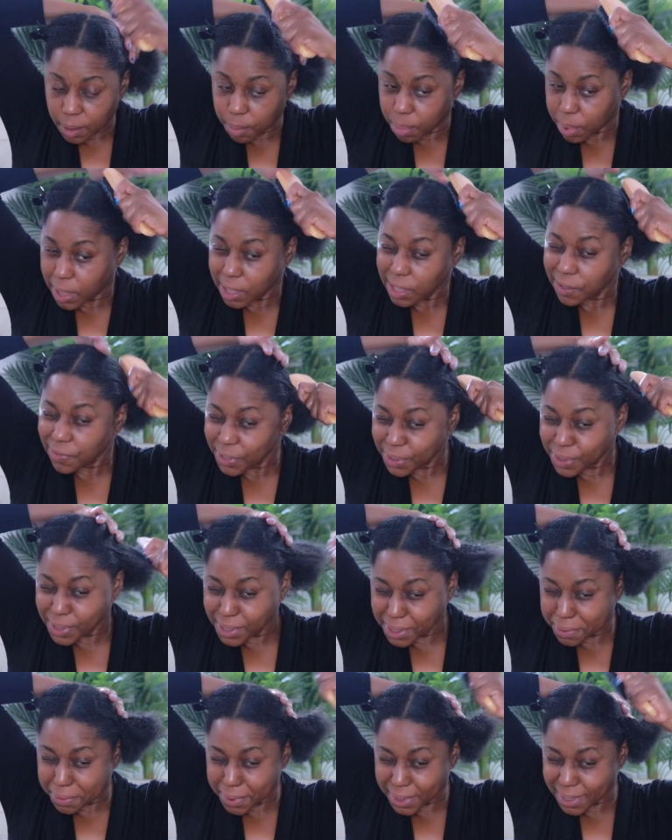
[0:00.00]
the brush feels
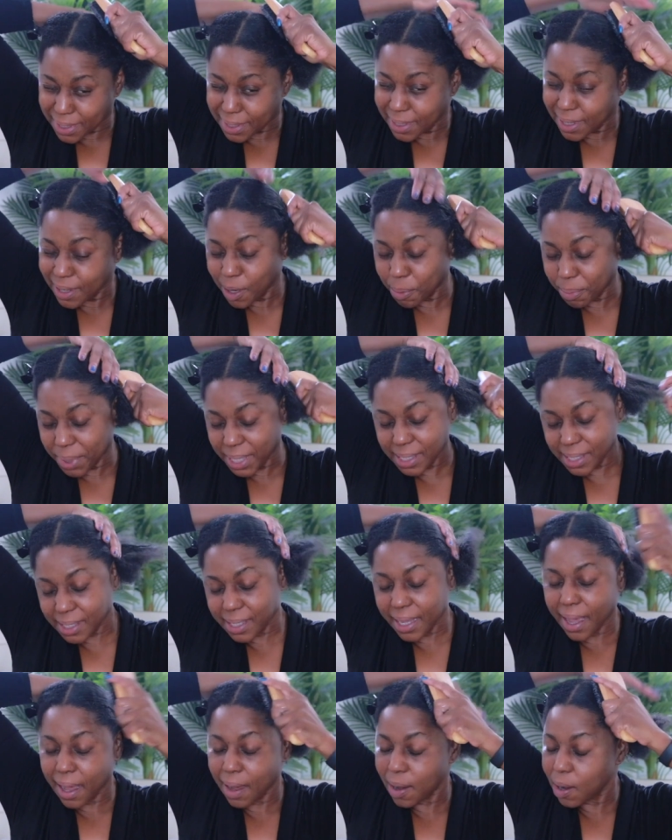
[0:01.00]
so good on my
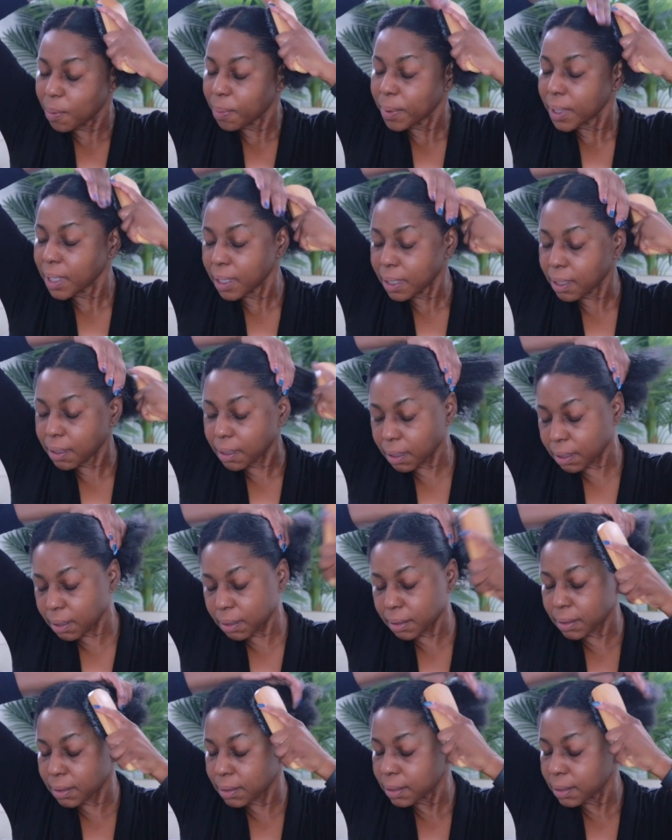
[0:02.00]
scalp. Oh.